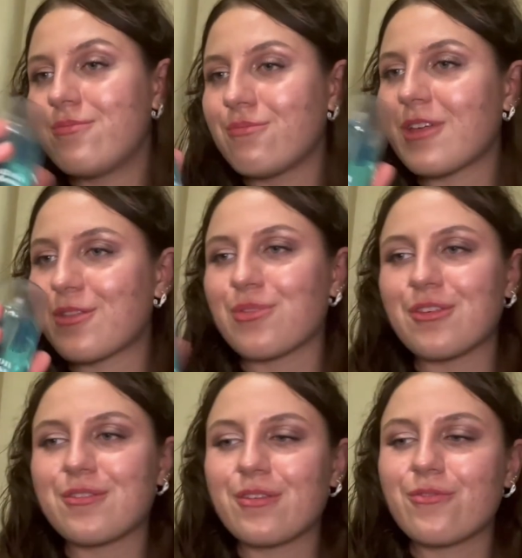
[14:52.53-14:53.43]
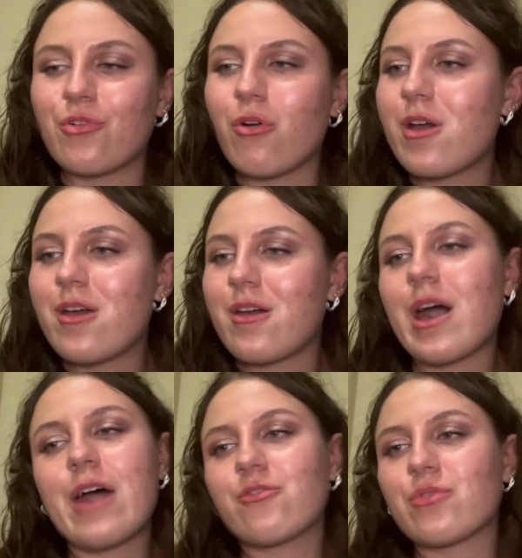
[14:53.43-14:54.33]
That's what this is for. I
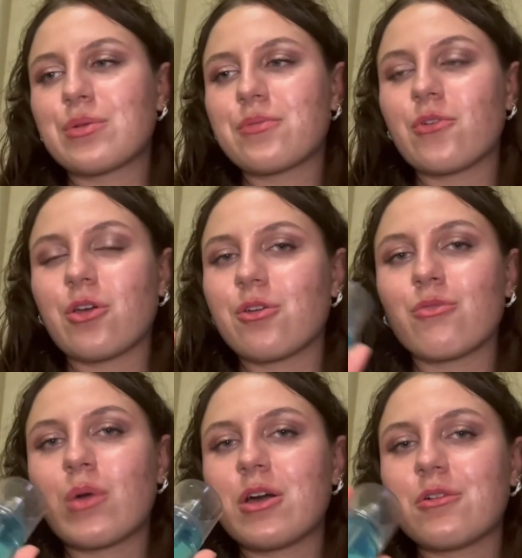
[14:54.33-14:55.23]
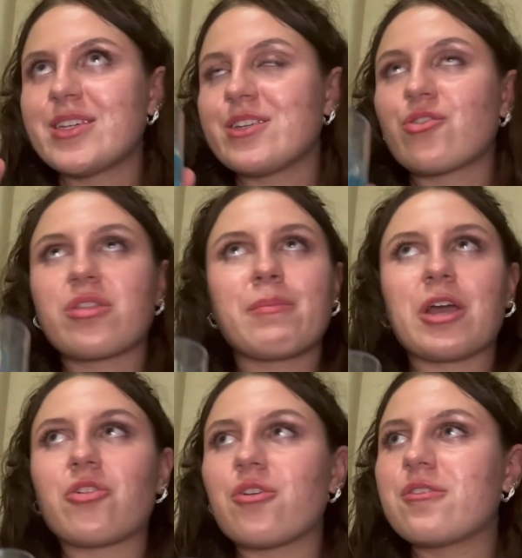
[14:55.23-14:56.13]
haven't reached for her in a while. Not that my
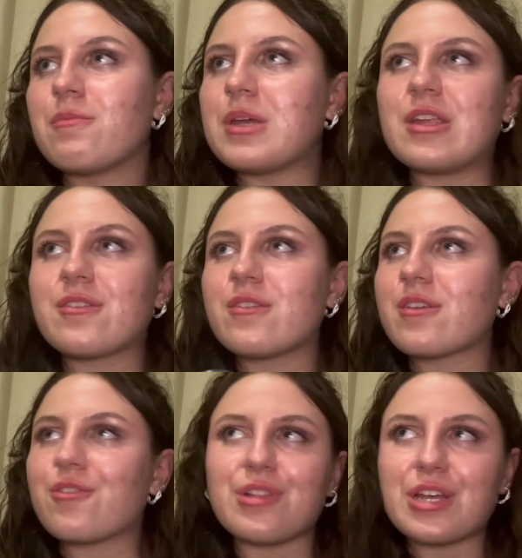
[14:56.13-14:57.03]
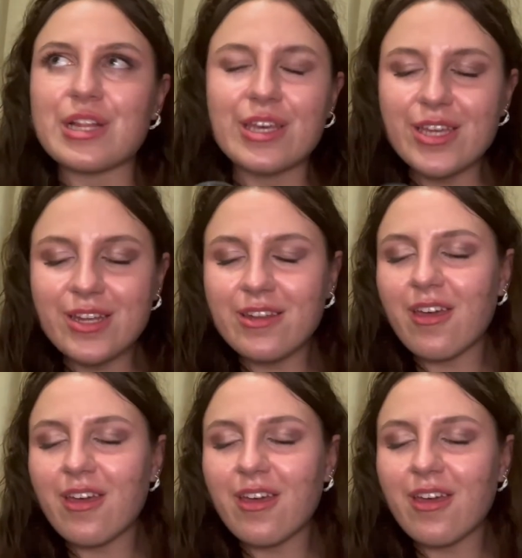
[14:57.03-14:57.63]
clothes have been necessarily clean.